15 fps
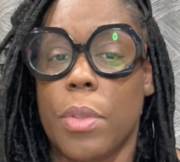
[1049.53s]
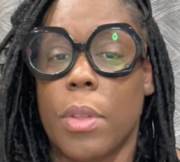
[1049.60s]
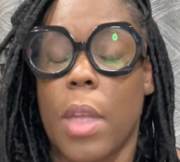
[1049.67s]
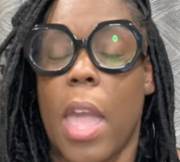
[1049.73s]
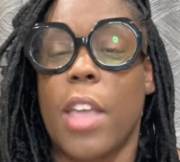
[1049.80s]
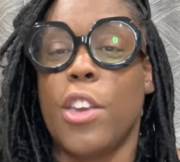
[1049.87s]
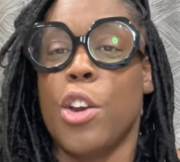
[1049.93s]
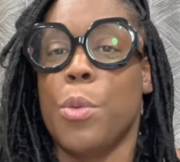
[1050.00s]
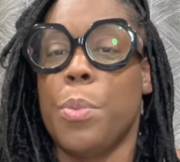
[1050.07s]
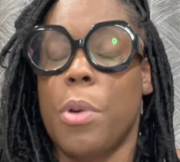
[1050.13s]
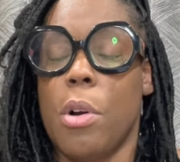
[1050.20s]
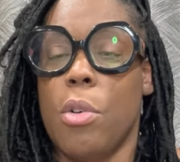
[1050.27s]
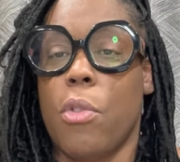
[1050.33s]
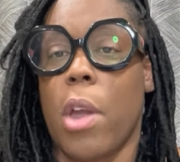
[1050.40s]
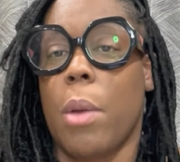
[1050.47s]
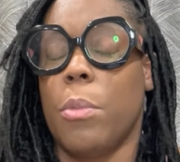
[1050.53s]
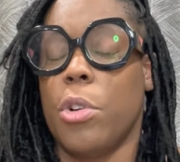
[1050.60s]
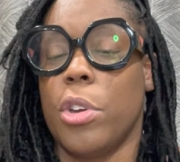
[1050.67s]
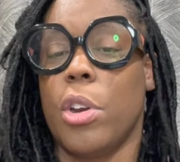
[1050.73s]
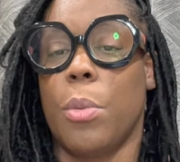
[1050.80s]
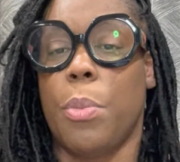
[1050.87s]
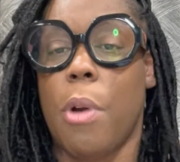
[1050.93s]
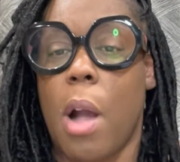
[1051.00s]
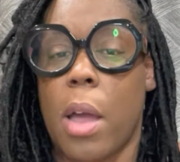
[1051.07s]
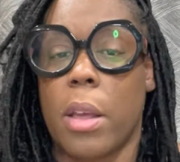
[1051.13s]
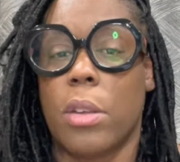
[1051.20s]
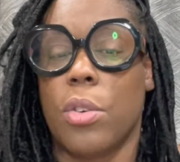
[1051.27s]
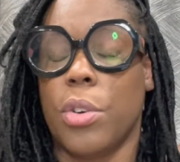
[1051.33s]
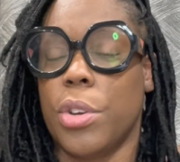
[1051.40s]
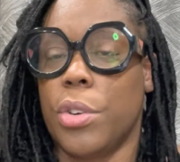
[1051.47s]
and your program or your
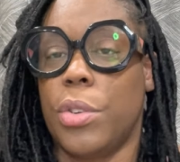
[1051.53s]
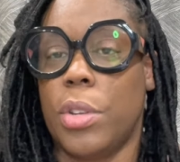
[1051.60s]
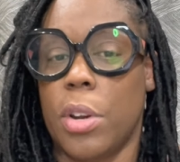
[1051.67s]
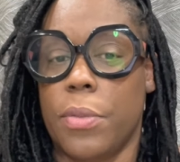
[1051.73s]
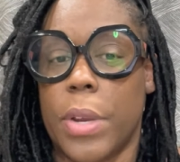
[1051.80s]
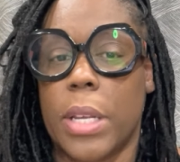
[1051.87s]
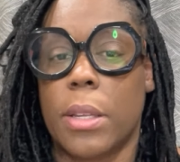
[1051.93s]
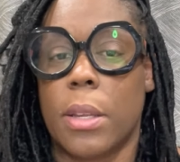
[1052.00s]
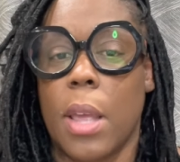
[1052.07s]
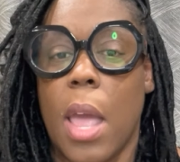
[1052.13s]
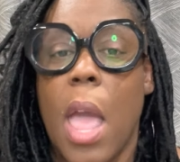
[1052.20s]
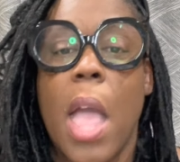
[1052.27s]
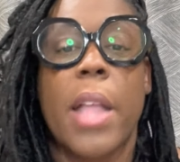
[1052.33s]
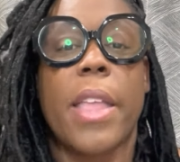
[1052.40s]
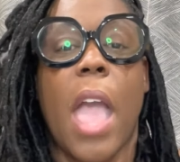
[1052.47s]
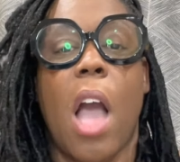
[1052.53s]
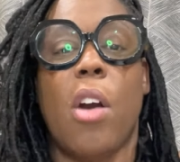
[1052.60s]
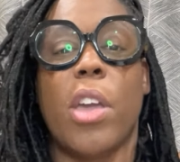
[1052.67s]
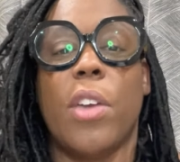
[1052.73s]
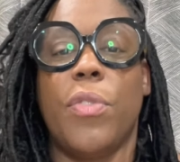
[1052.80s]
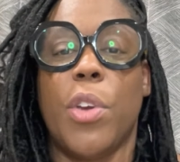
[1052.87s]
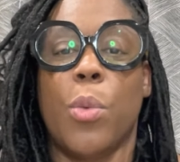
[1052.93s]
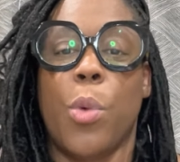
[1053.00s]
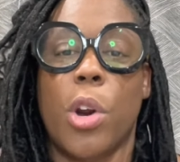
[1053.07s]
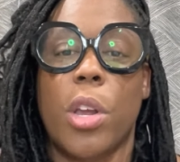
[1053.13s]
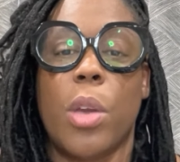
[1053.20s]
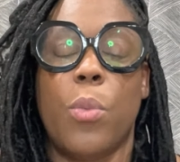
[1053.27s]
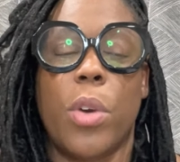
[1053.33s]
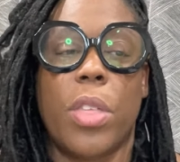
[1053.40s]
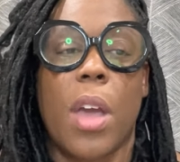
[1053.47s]
product or your service. Now, if you're
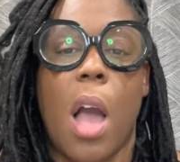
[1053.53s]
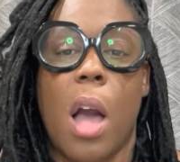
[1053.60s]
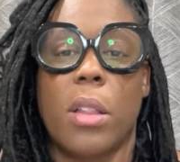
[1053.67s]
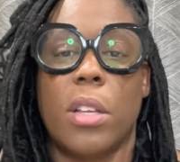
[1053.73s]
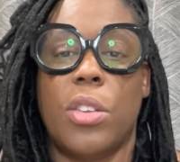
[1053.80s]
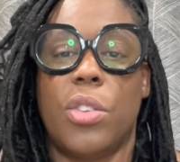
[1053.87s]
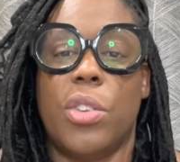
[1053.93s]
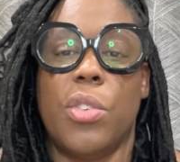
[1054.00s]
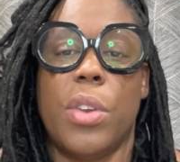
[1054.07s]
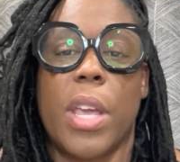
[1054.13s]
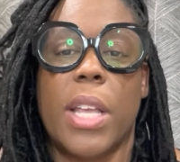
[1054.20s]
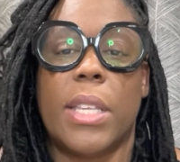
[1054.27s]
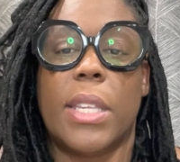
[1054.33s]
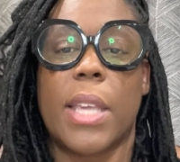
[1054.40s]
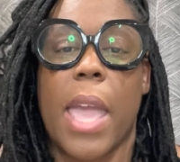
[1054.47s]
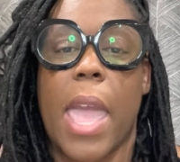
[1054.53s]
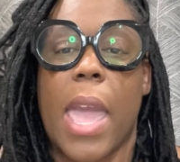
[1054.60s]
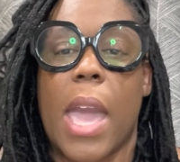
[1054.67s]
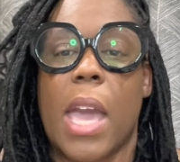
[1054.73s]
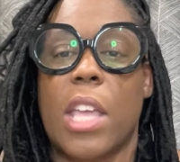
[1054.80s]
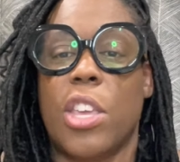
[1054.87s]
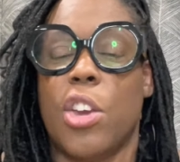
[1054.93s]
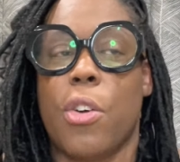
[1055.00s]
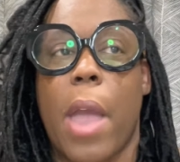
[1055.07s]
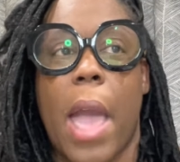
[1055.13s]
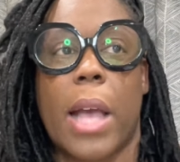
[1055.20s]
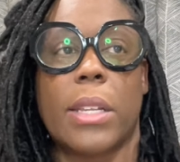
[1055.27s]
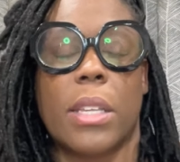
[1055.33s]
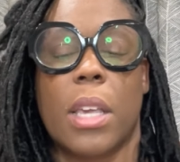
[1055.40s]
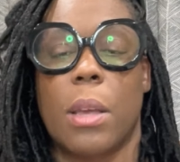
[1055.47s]
working with college students and you're
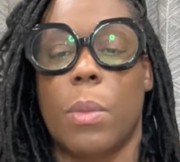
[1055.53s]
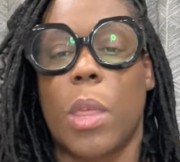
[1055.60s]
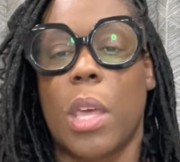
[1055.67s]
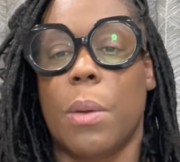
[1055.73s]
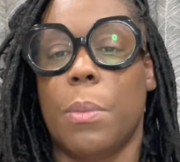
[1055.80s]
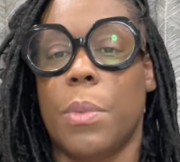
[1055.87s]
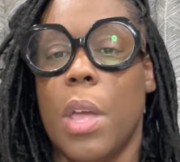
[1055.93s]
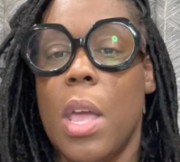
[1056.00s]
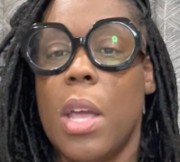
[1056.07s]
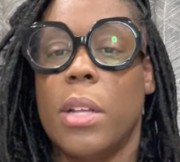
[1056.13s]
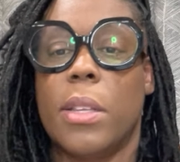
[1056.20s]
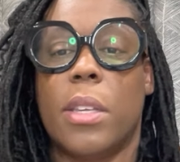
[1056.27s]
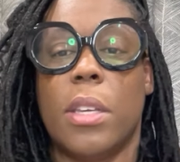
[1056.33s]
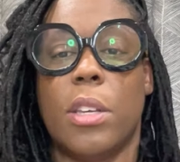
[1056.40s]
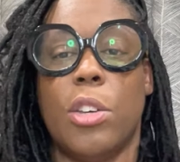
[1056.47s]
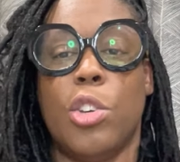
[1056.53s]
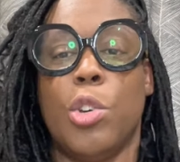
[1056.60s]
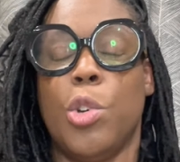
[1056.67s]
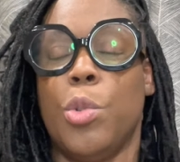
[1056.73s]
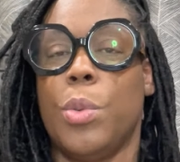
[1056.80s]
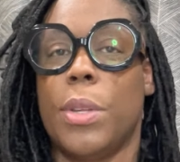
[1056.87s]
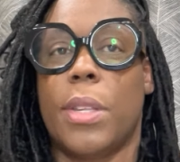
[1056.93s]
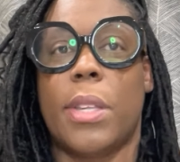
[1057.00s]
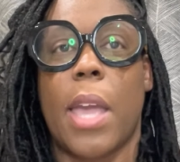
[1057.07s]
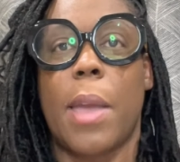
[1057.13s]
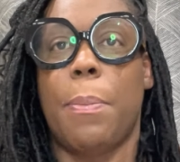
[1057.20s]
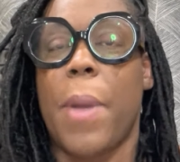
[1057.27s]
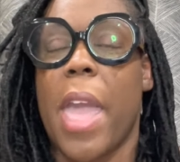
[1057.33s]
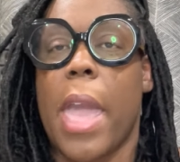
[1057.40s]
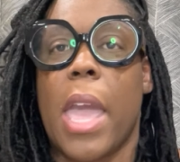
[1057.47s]
asking them to, say,
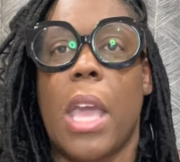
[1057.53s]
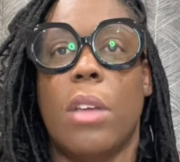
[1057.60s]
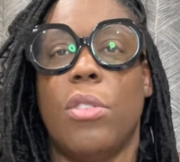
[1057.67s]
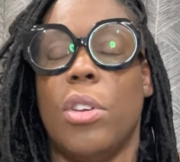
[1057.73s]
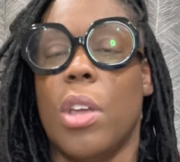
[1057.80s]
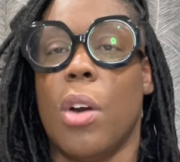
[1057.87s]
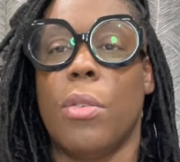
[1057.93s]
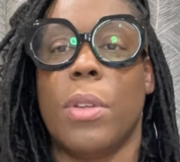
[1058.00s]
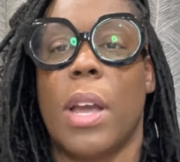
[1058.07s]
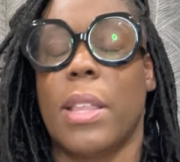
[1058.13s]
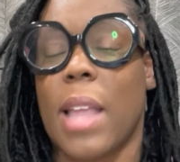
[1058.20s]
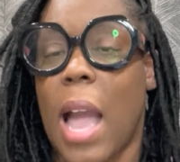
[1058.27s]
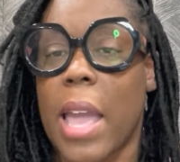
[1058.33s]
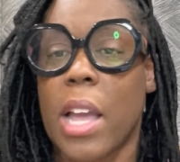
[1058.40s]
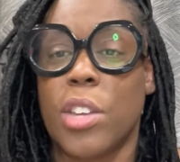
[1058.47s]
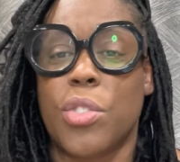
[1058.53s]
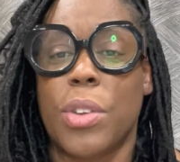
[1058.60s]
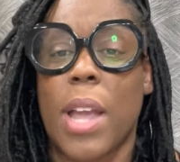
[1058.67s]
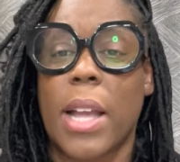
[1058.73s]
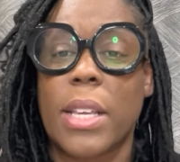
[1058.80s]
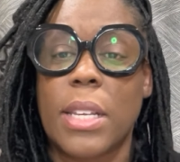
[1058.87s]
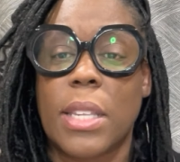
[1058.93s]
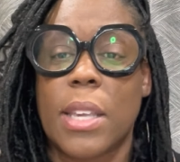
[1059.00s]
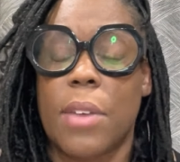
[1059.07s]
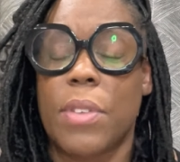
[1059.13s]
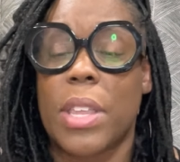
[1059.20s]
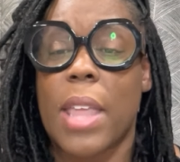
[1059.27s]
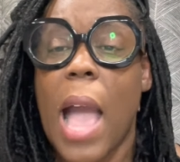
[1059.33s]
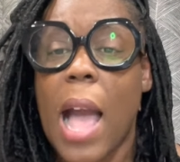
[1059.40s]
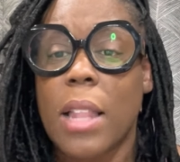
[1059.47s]
pay,
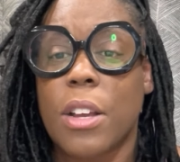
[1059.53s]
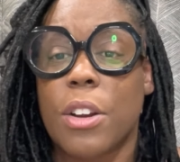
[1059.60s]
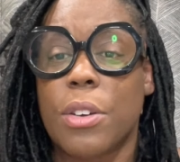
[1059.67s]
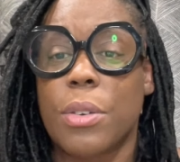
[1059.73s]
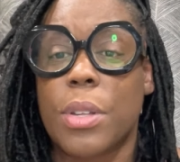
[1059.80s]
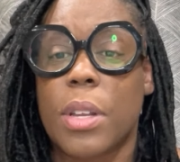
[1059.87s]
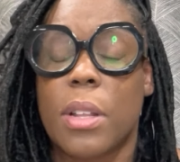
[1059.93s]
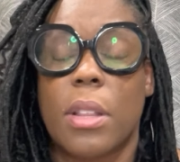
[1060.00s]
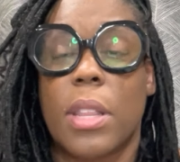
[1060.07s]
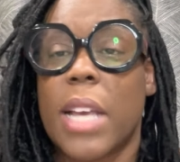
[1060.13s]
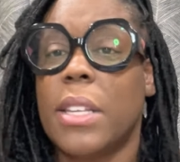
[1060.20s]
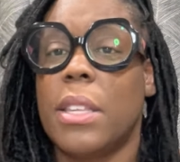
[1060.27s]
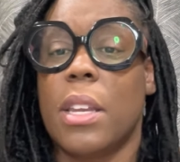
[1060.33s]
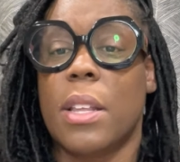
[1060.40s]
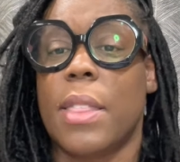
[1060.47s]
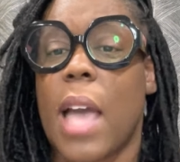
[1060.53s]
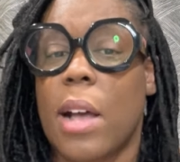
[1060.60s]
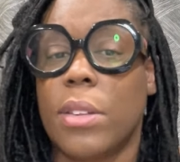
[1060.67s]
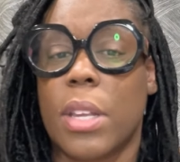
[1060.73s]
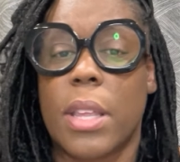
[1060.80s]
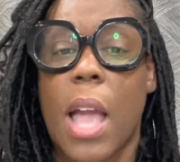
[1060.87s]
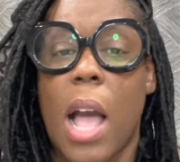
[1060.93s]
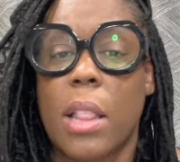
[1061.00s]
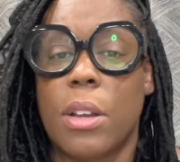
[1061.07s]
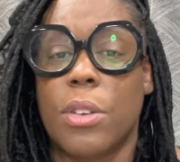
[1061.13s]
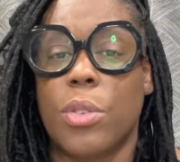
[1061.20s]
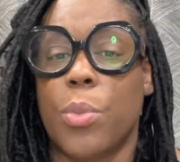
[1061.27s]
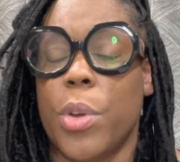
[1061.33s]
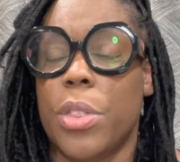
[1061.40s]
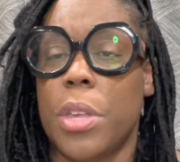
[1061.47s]
$997, less than
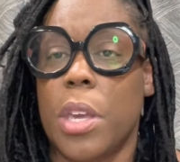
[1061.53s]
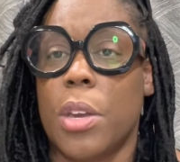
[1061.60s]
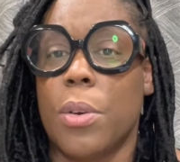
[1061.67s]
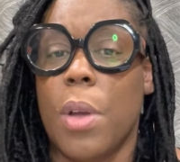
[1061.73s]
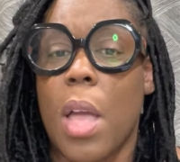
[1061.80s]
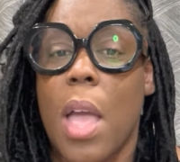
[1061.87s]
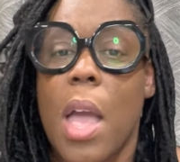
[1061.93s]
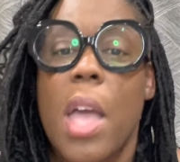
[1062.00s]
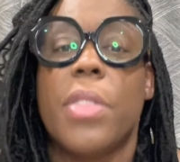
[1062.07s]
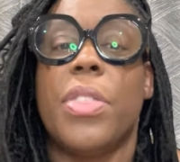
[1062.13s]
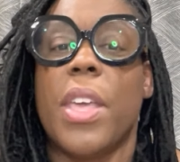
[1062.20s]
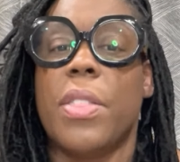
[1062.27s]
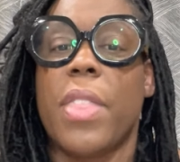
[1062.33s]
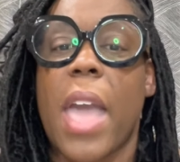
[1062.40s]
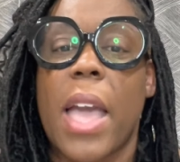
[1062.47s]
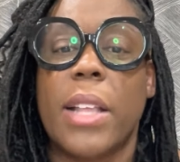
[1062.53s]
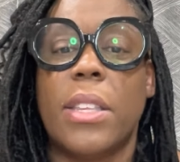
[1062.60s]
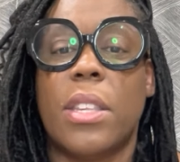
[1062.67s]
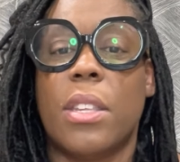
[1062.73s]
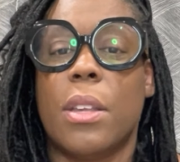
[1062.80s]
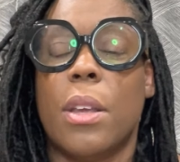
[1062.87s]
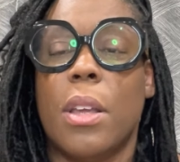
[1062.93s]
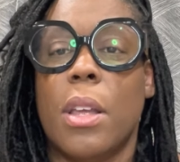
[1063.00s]
$1,000 with you, then that's